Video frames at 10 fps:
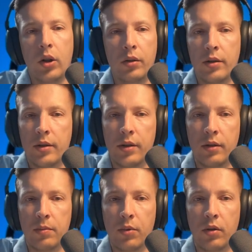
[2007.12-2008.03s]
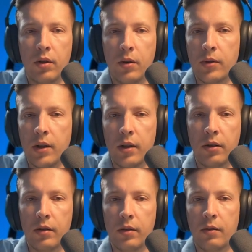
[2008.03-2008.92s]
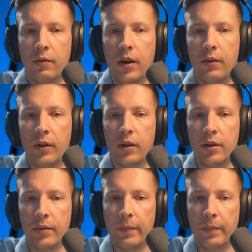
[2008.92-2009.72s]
still small. I would say 5 at least.